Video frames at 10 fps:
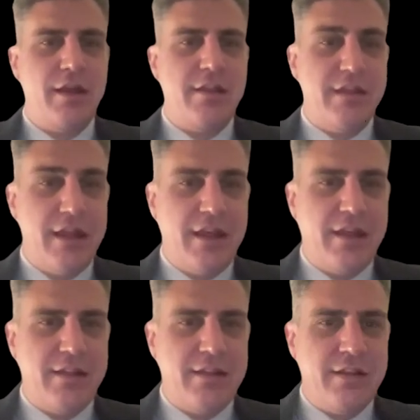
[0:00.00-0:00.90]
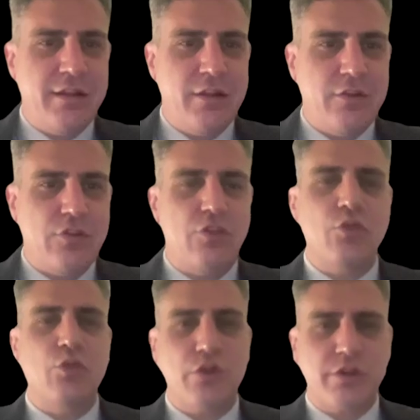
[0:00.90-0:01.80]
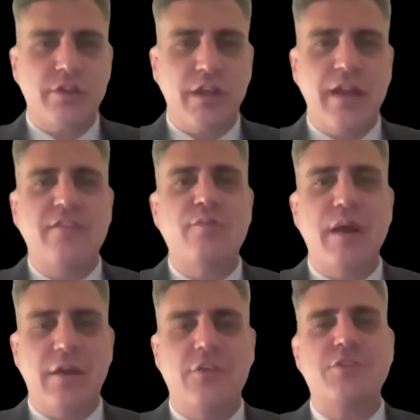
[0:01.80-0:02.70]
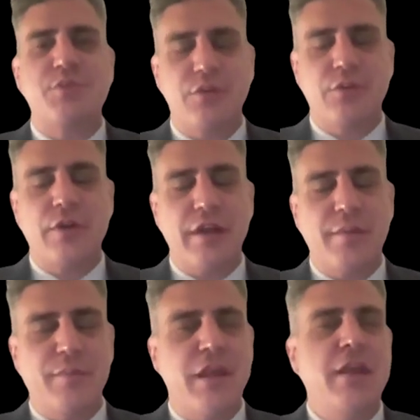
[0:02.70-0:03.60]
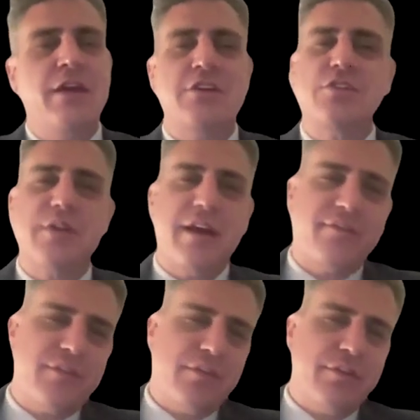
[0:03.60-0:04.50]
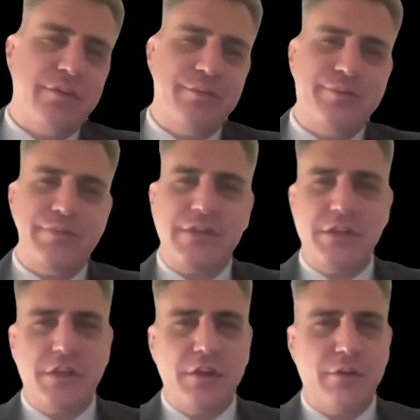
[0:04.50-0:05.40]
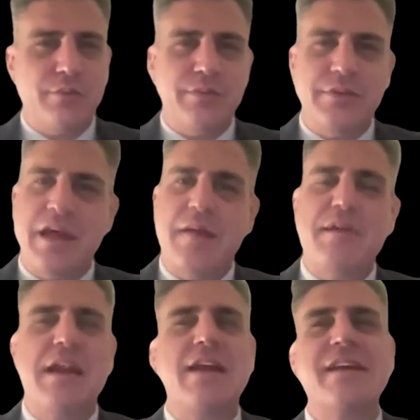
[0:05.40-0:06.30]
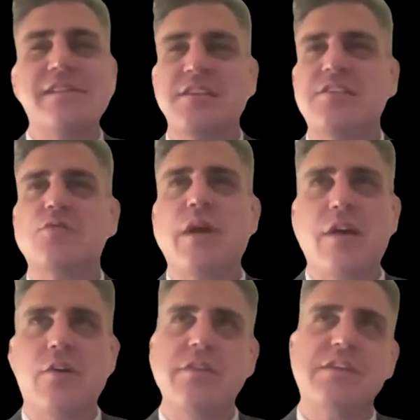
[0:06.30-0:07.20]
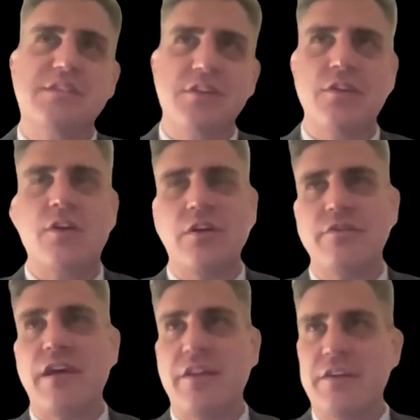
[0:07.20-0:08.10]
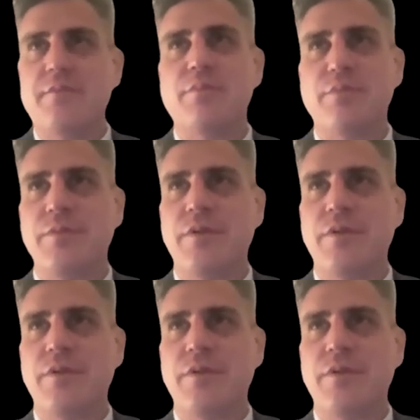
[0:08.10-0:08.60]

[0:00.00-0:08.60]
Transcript: Then the work-life balance program, you'd have to, I mean, I guess that's why all these Silicon Valley